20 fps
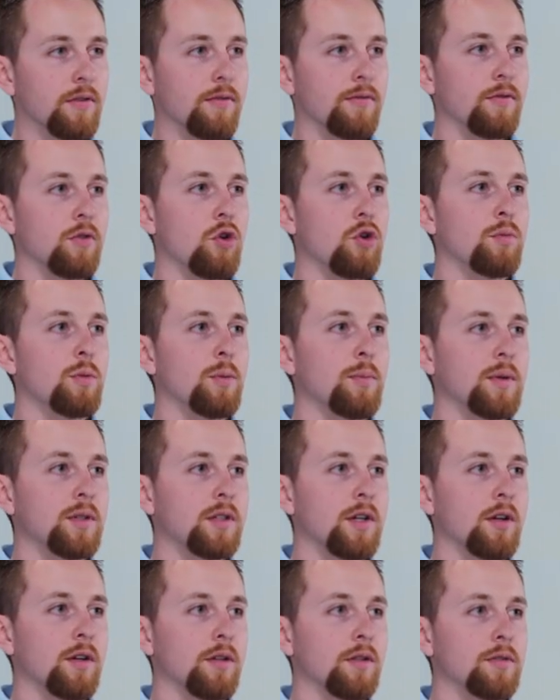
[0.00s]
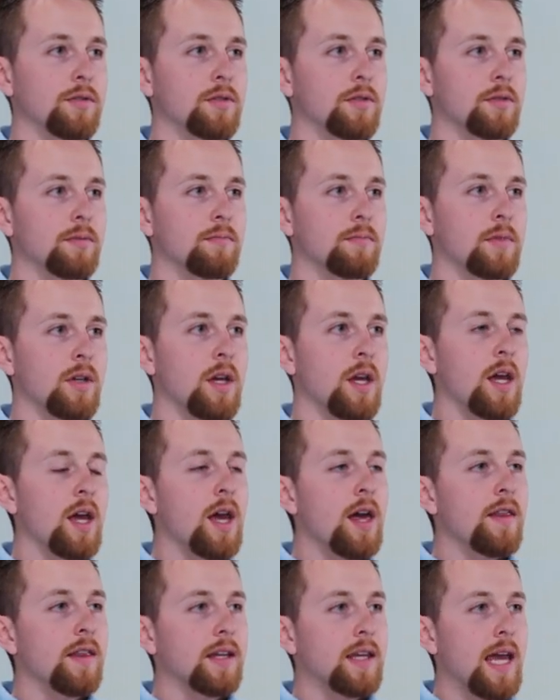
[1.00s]
for flowable materials.
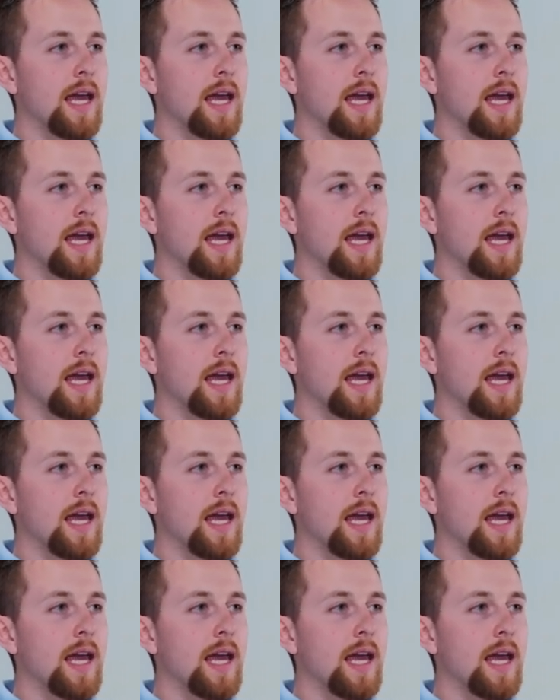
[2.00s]
The